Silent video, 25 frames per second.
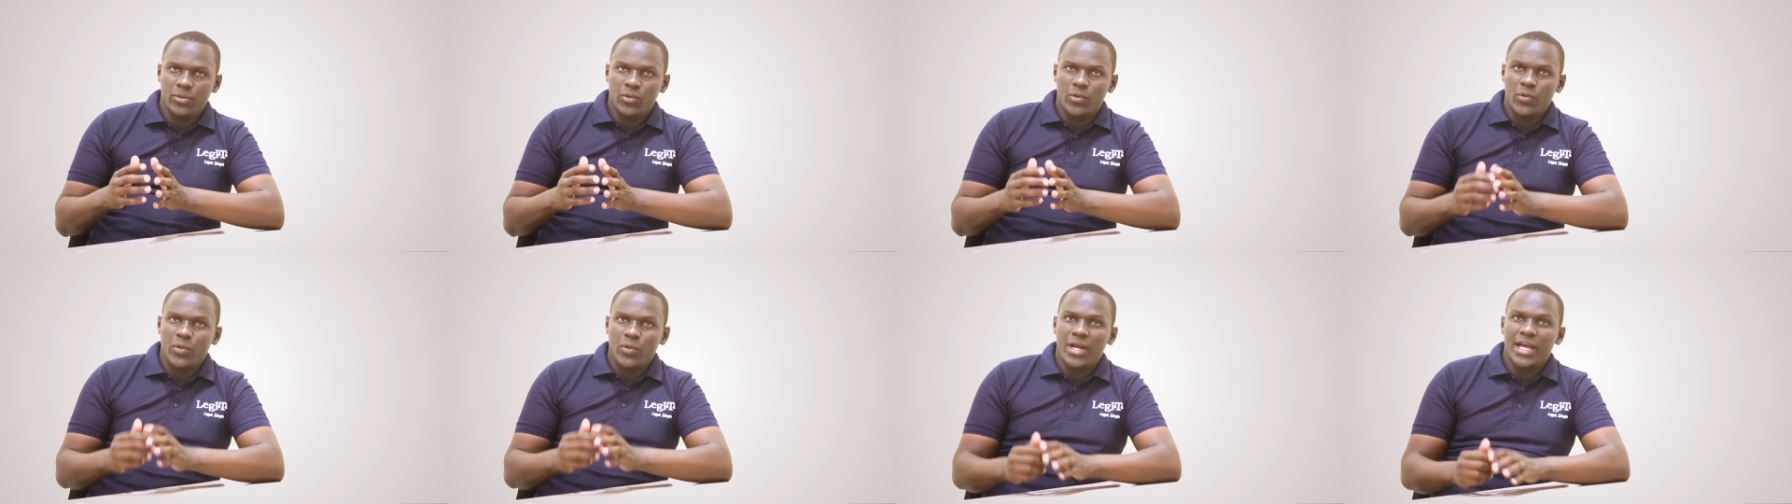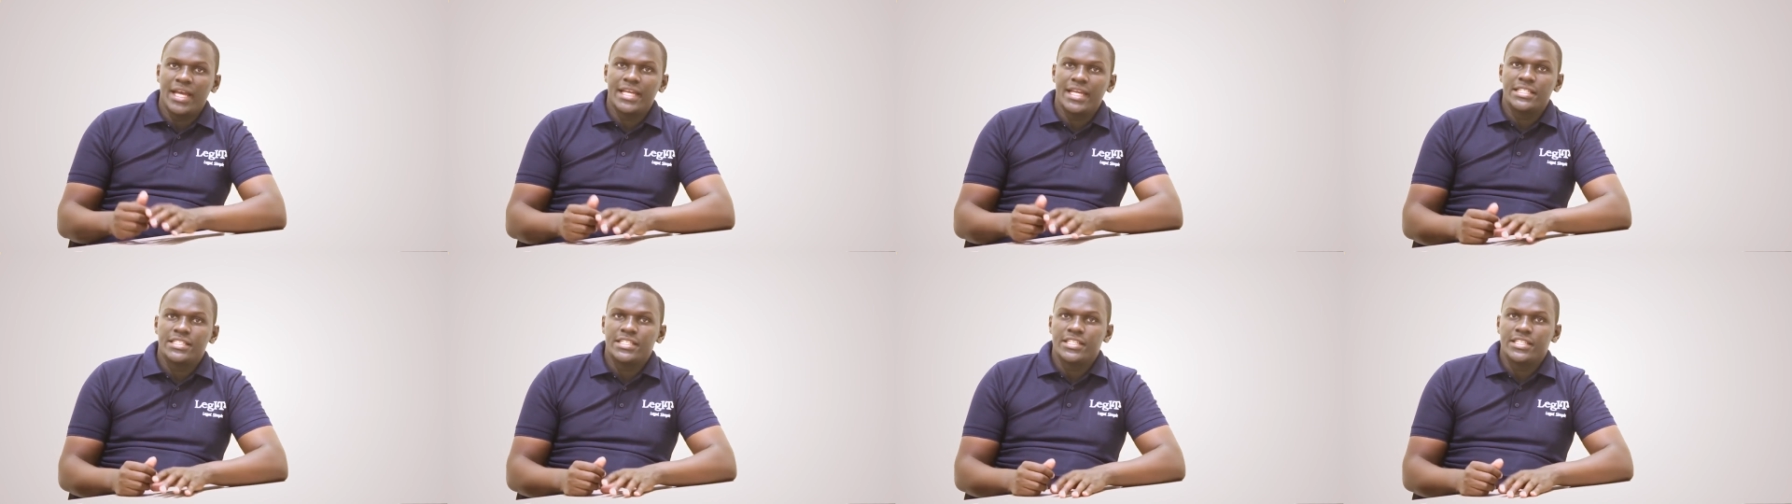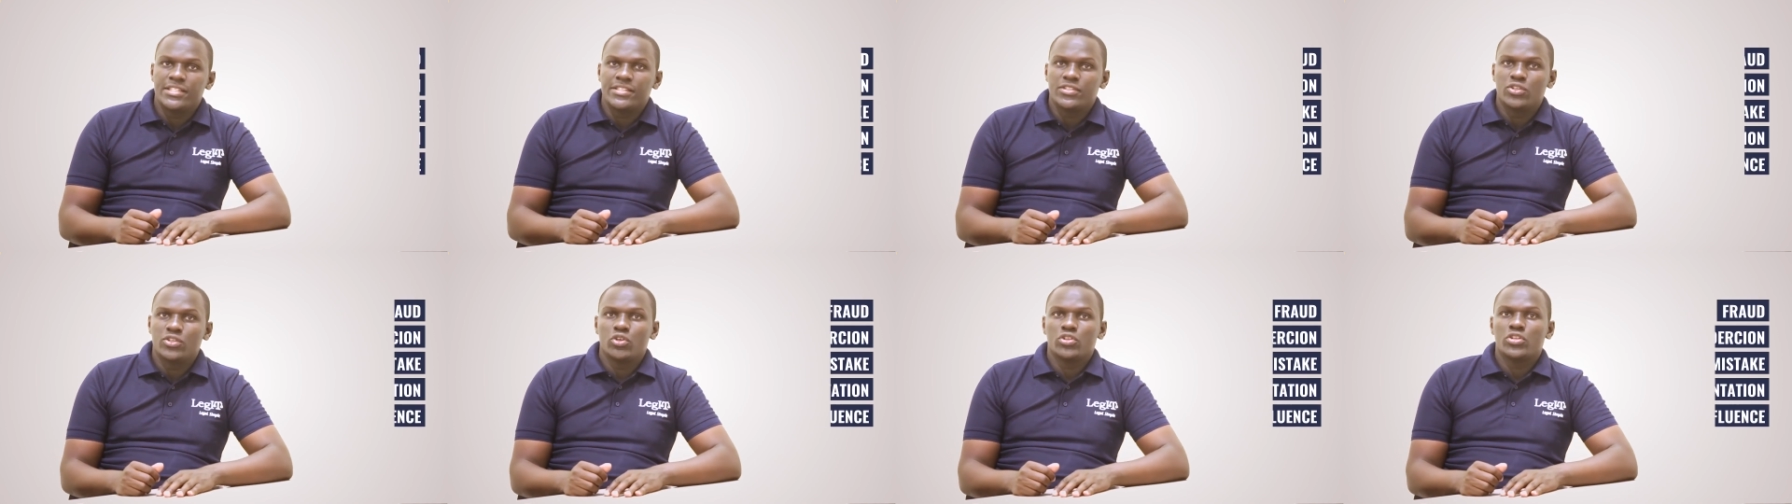where it
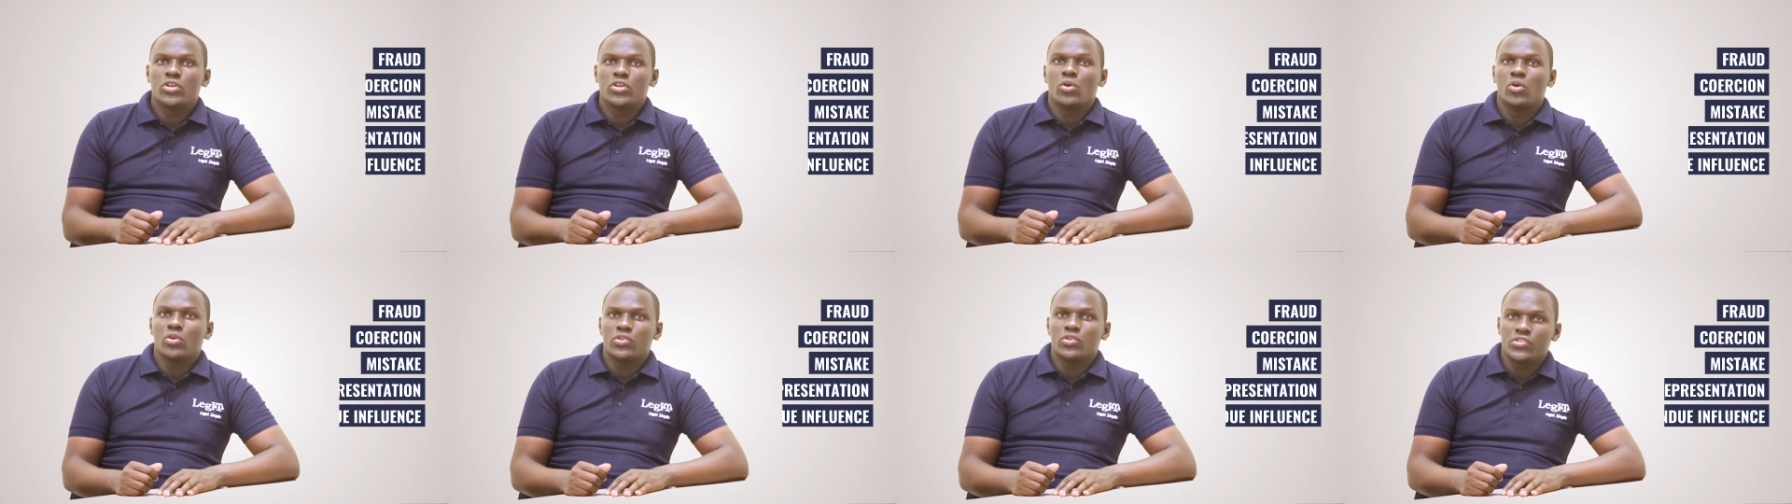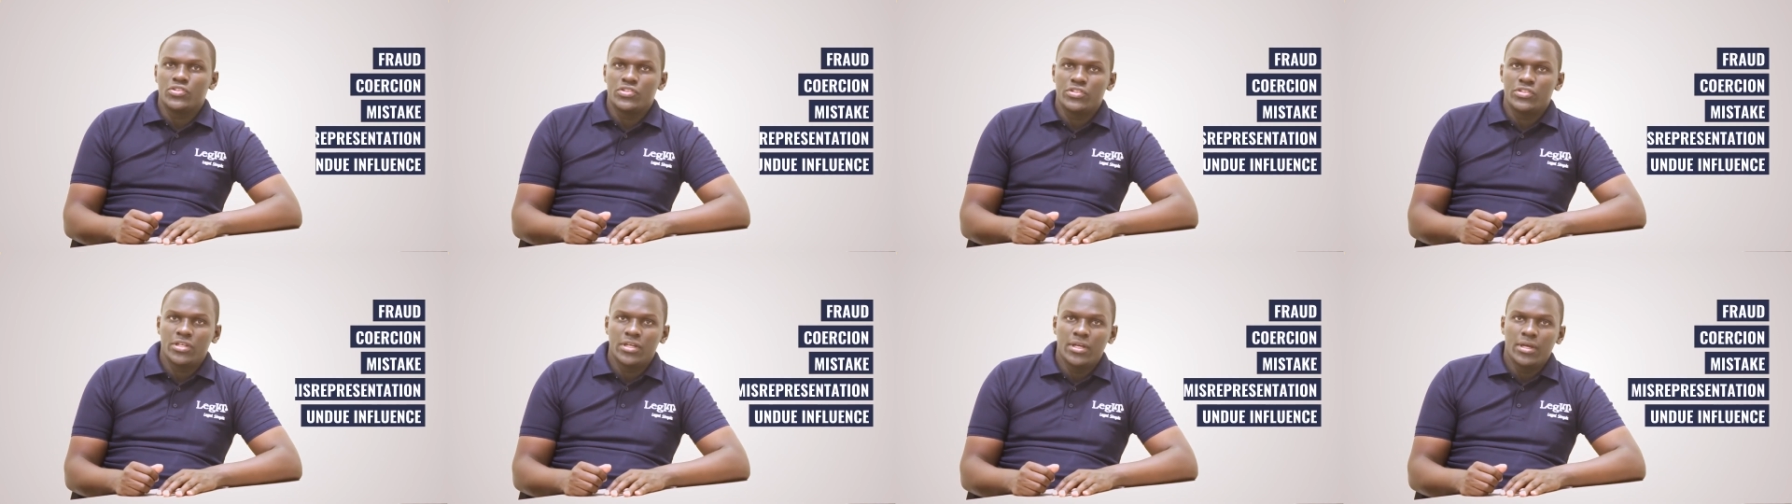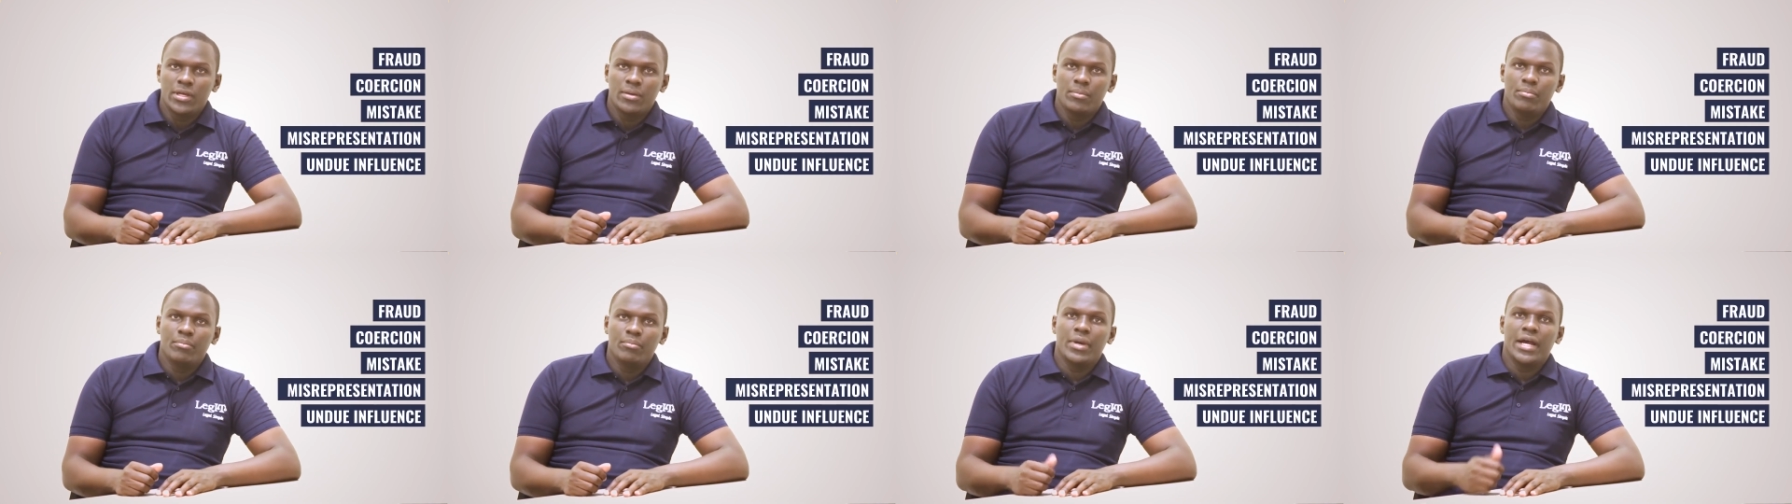is not caused
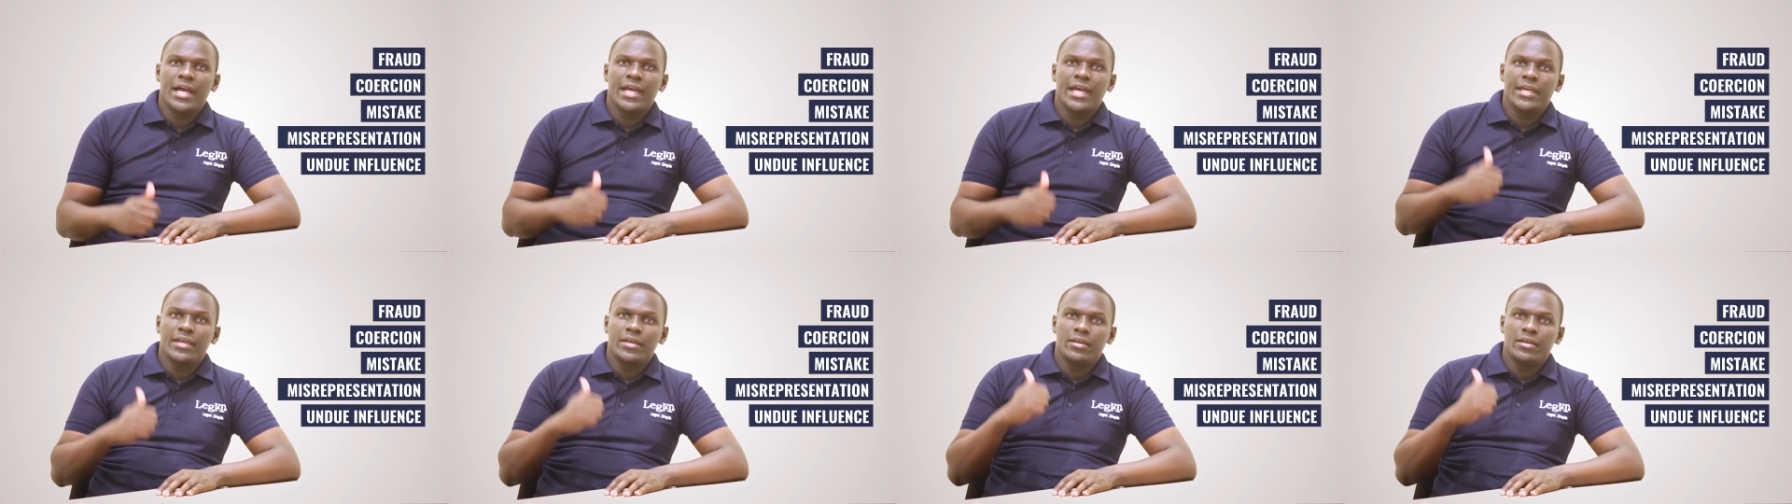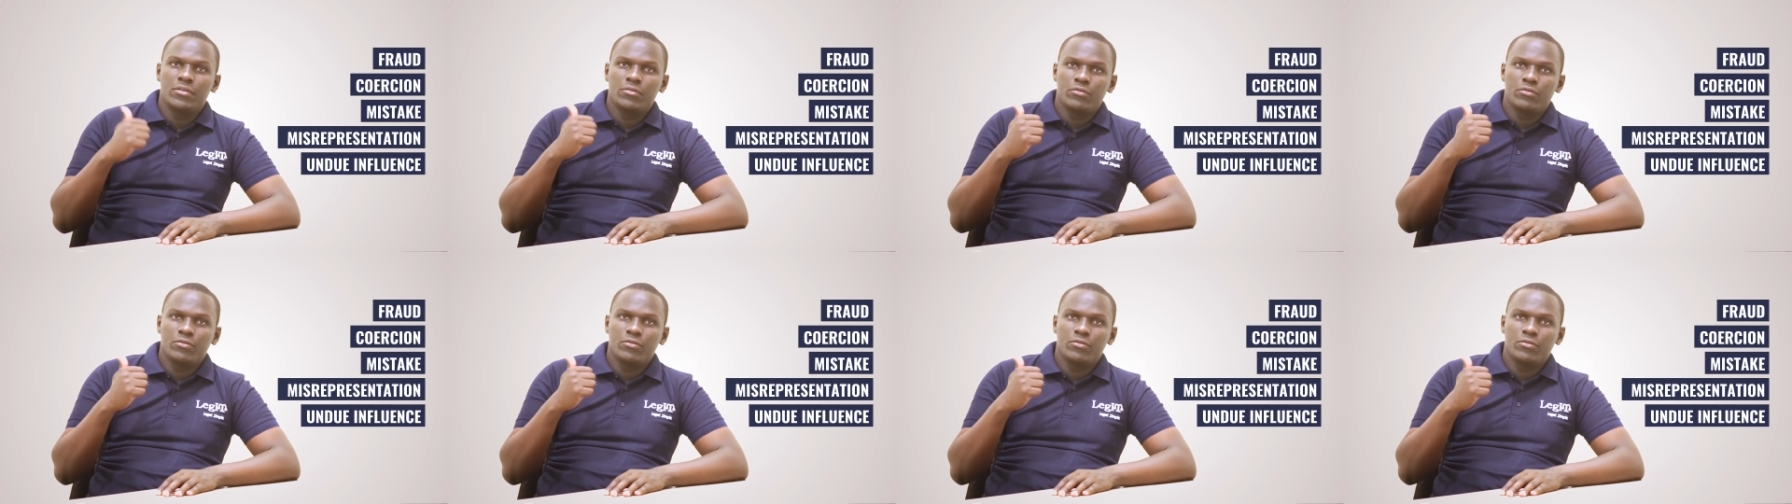by